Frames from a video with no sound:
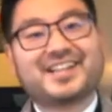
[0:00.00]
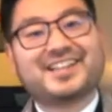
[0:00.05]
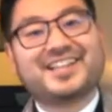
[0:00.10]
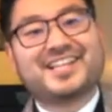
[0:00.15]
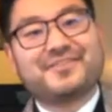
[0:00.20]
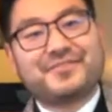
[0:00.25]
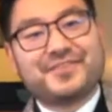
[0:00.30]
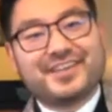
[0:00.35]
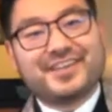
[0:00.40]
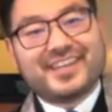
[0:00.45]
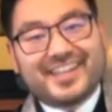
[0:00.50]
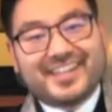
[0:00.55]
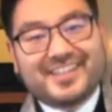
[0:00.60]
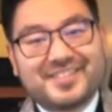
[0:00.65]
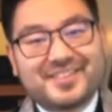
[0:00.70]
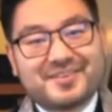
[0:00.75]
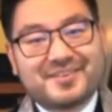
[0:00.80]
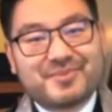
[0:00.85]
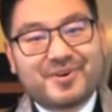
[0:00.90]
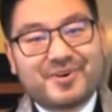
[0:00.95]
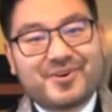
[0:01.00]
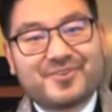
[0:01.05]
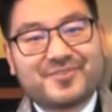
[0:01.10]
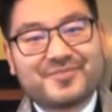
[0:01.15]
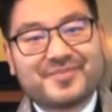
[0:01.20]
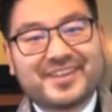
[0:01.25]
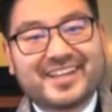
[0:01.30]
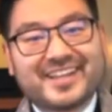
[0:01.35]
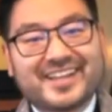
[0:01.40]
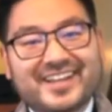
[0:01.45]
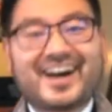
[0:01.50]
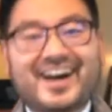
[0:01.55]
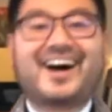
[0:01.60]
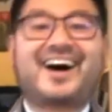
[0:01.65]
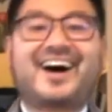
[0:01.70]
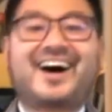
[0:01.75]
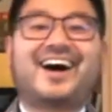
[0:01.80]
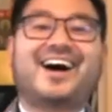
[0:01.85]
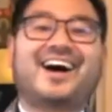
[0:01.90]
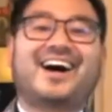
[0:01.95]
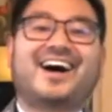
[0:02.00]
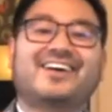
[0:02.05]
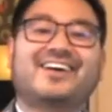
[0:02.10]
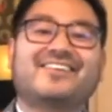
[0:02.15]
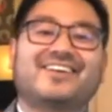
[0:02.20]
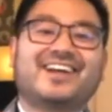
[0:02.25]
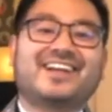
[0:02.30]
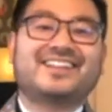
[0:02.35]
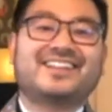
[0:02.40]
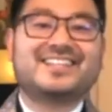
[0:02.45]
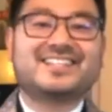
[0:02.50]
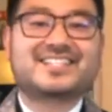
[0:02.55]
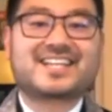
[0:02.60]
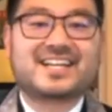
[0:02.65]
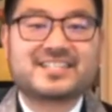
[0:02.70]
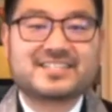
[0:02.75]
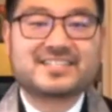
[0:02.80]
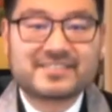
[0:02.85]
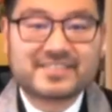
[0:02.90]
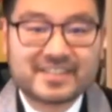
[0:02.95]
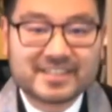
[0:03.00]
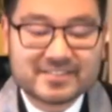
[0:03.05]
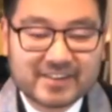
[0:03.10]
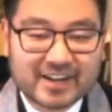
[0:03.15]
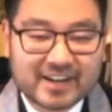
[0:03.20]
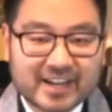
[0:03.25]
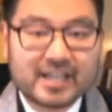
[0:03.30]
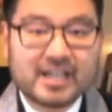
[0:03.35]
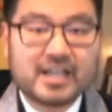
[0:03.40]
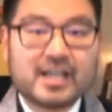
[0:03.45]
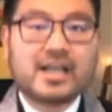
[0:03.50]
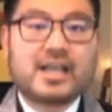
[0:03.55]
Living in the moment, right? These kinds of things, right?